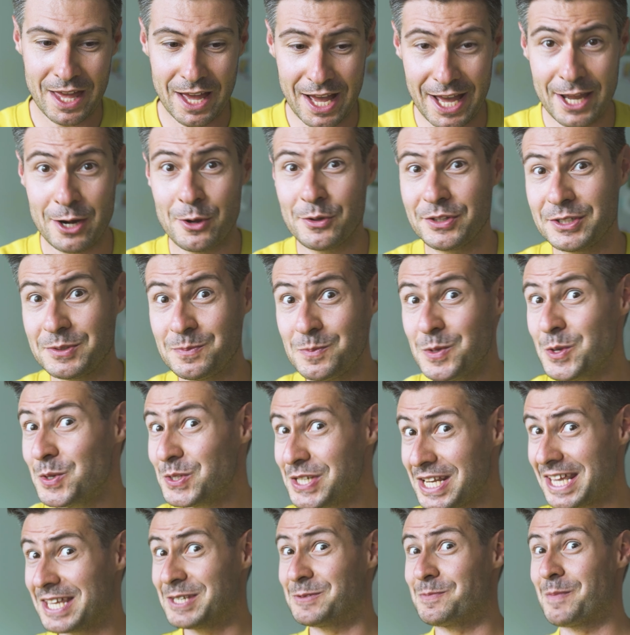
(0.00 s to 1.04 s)
I know that
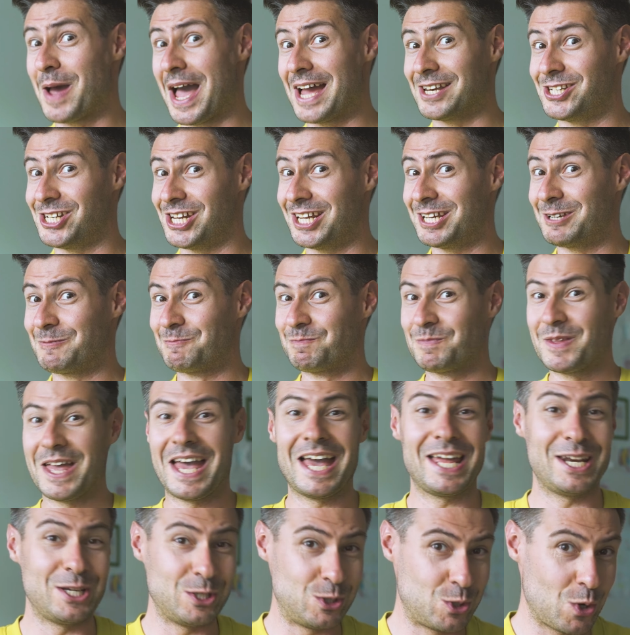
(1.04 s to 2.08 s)
music is magic,
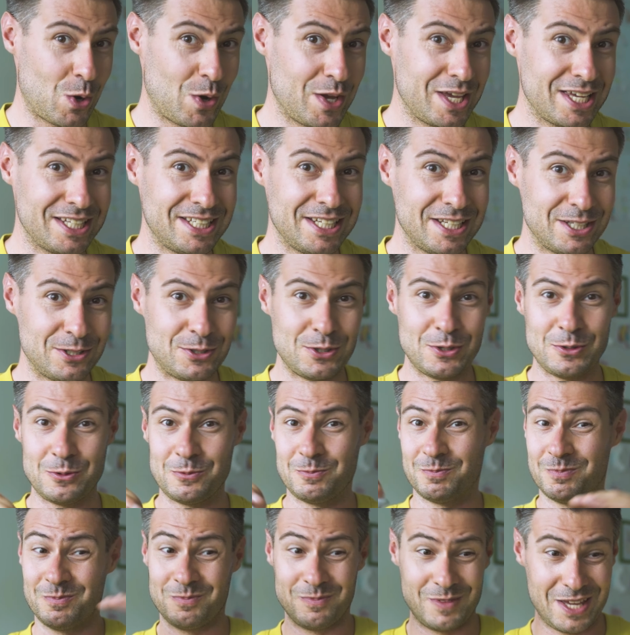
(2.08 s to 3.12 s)
and enjoying it into
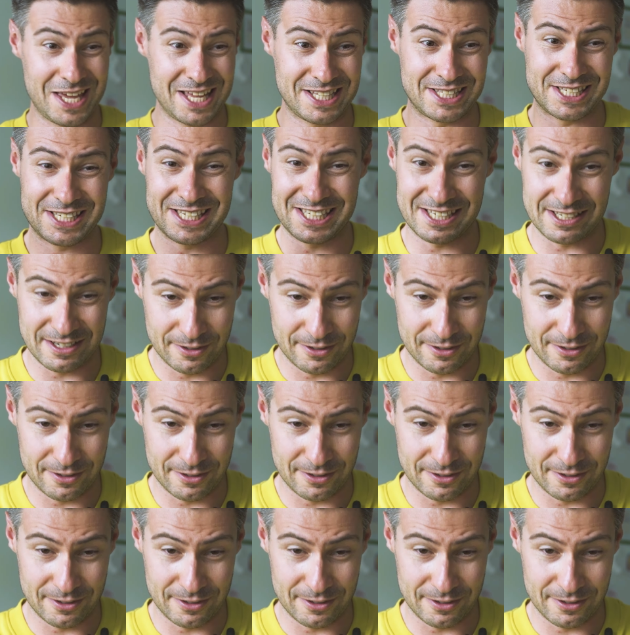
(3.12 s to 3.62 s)
its